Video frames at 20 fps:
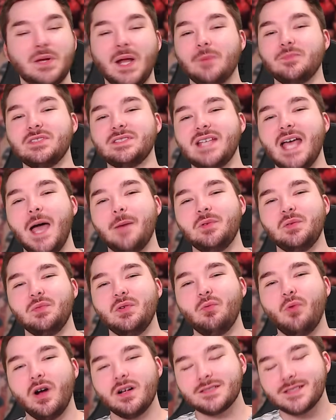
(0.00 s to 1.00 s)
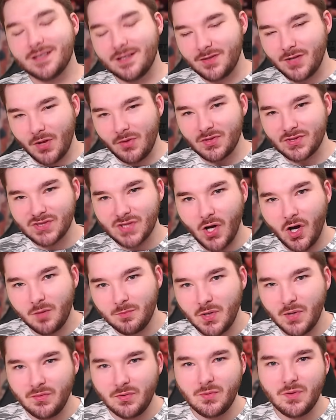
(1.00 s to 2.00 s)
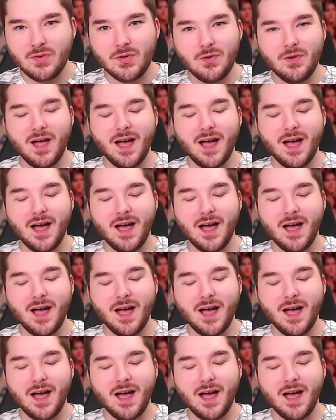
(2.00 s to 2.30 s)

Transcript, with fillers: But I'm just happy to be watching another Saw movie with you